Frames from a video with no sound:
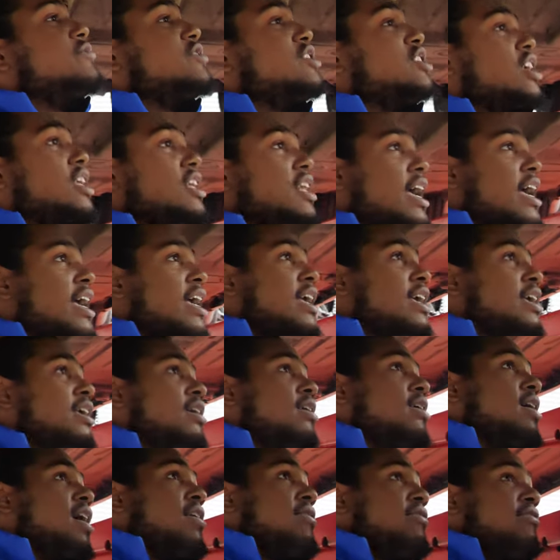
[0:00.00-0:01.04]

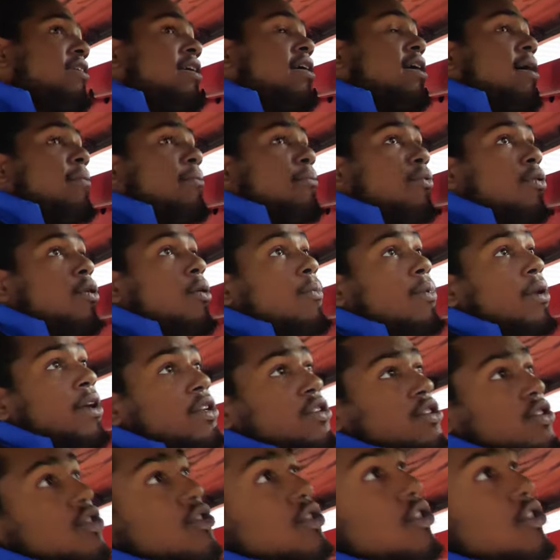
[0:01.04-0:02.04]
Today, I think I'm probably just